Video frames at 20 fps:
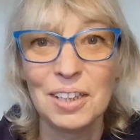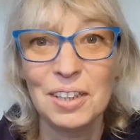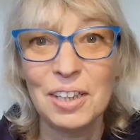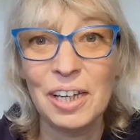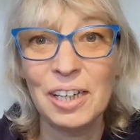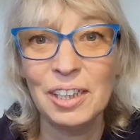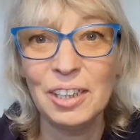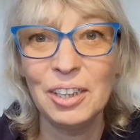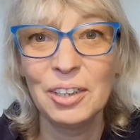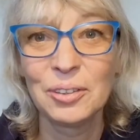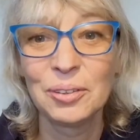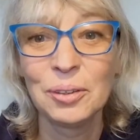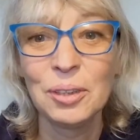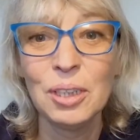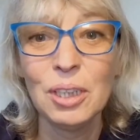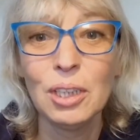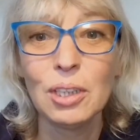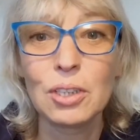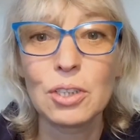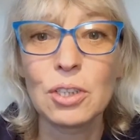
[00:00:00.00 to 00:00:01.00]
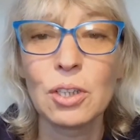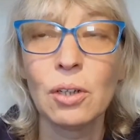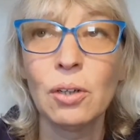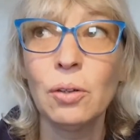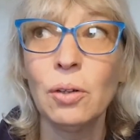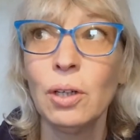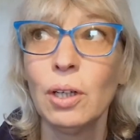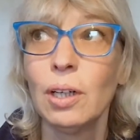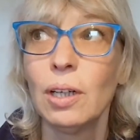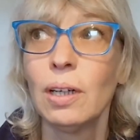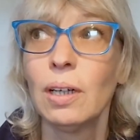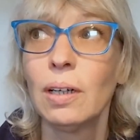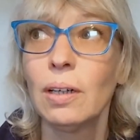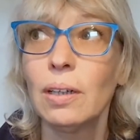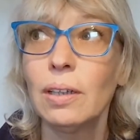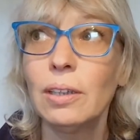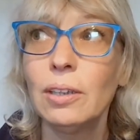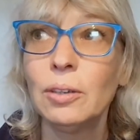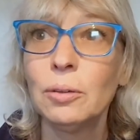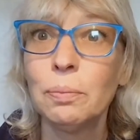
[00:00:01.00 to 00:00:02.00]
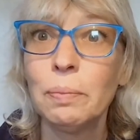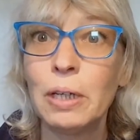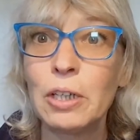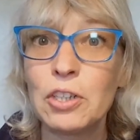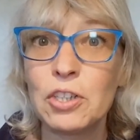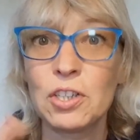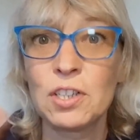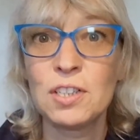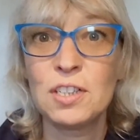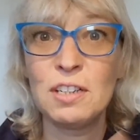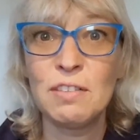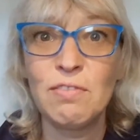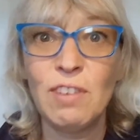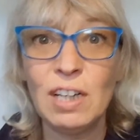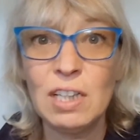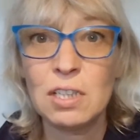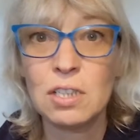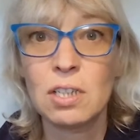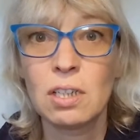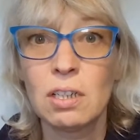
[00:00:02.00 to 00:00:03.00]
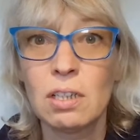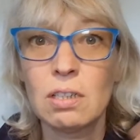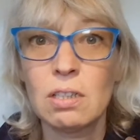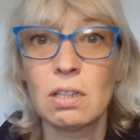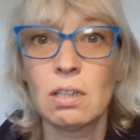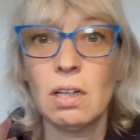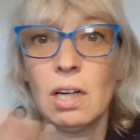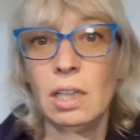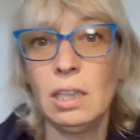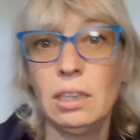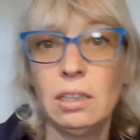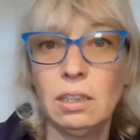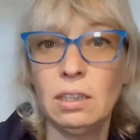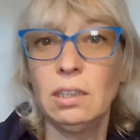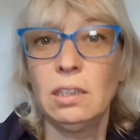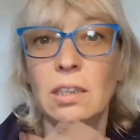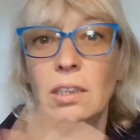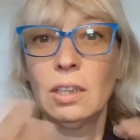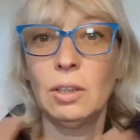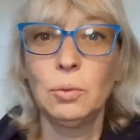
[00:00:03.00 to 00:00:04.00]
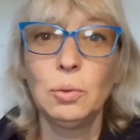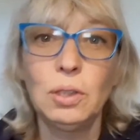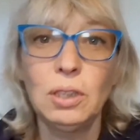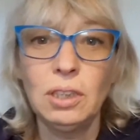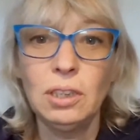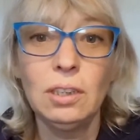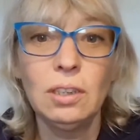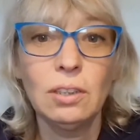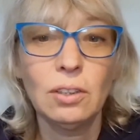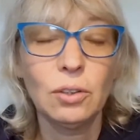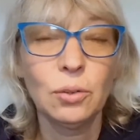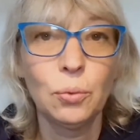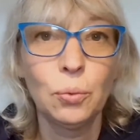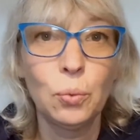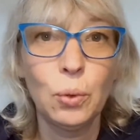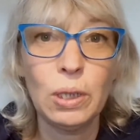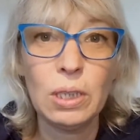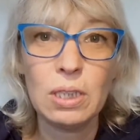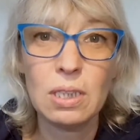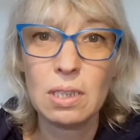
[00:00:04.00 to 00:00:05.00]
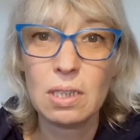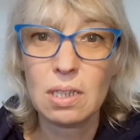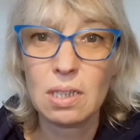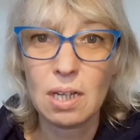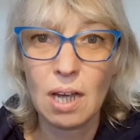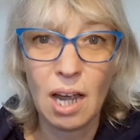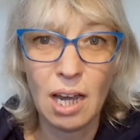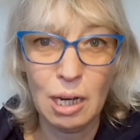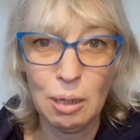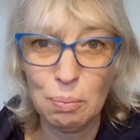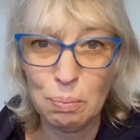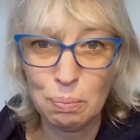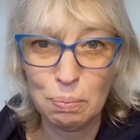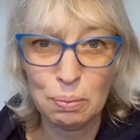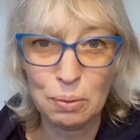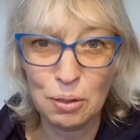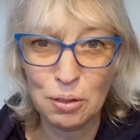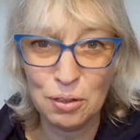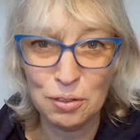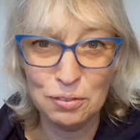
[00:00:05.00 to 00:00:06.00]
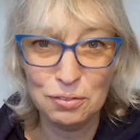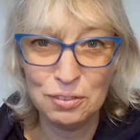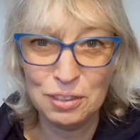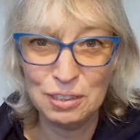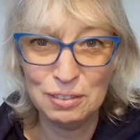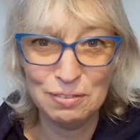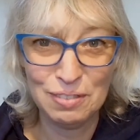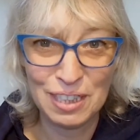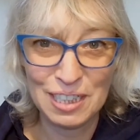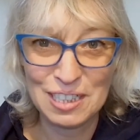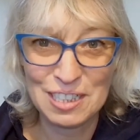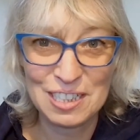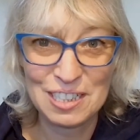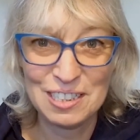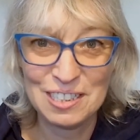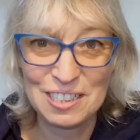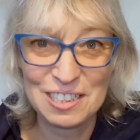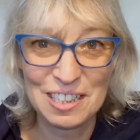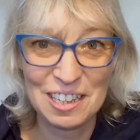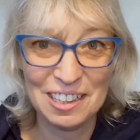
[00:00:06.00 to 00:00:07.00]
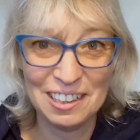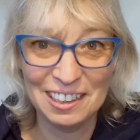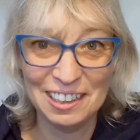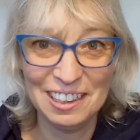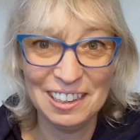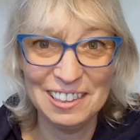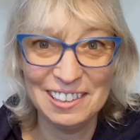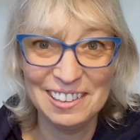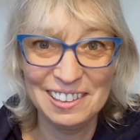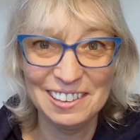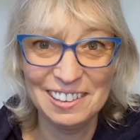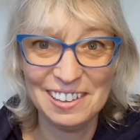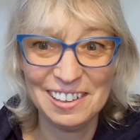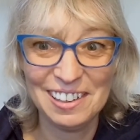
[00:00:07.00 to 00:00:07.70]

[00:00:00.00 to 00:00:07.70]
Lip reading: Thank you. So you mentioned devices and IT and OT. So what type of devices, Ariel,